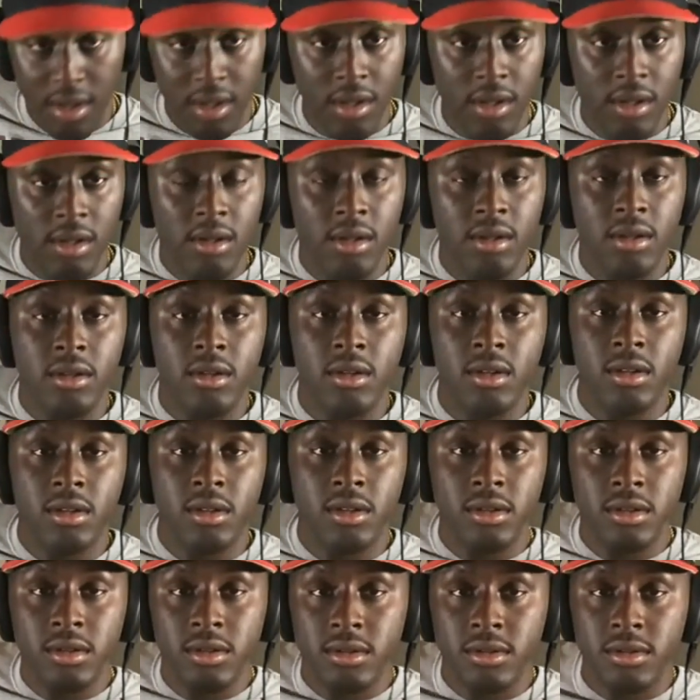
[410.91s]

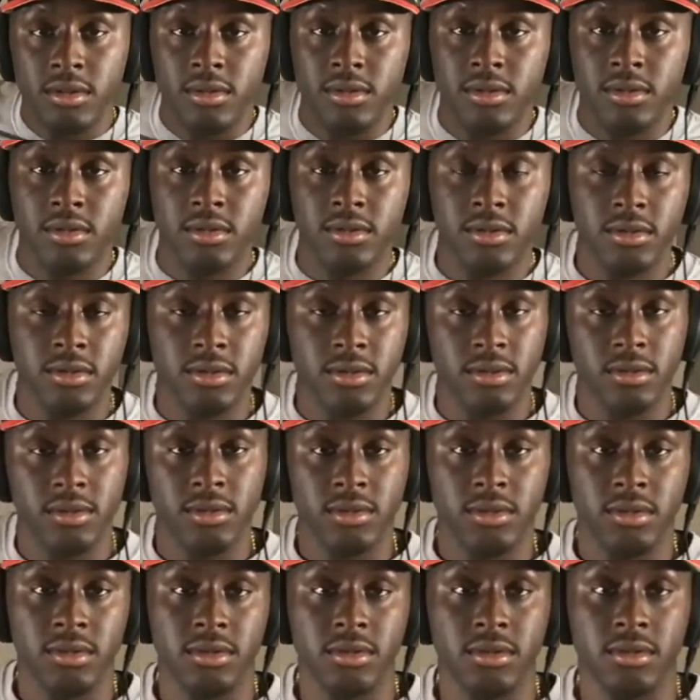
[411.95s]

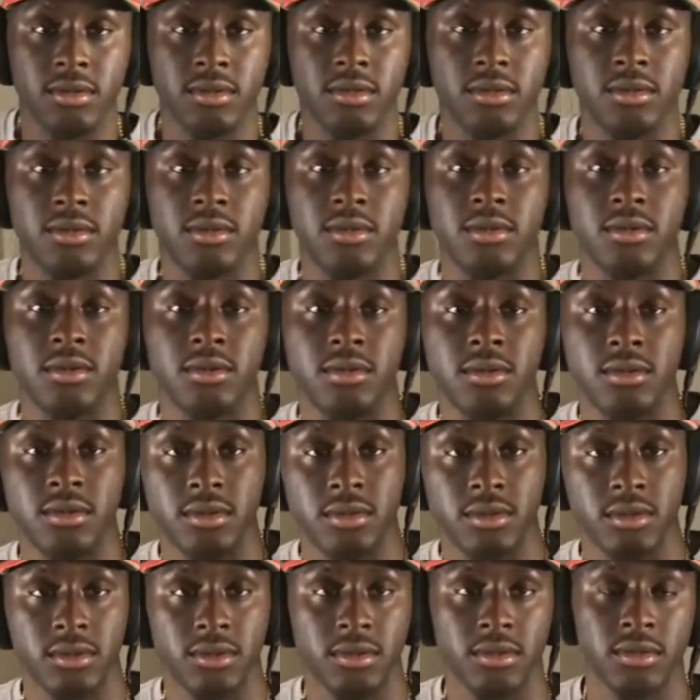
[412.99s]

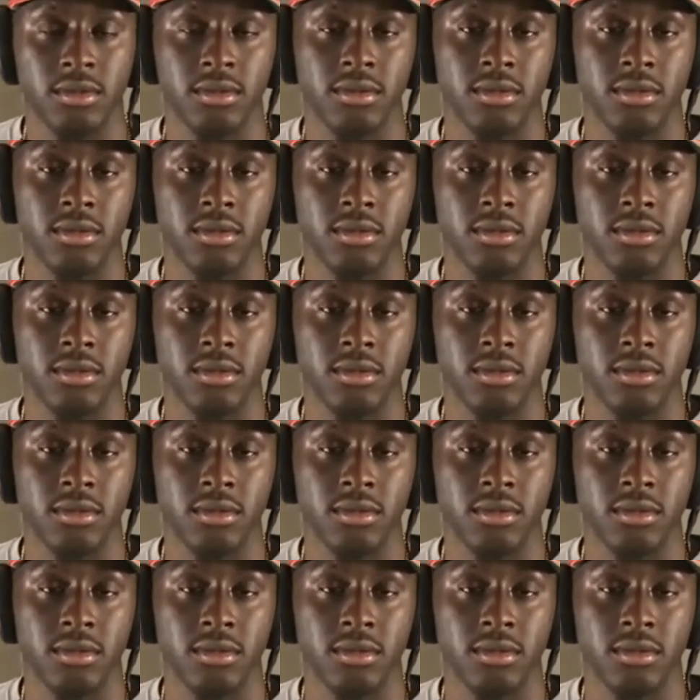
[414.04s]
No words are spoken by the person on screen.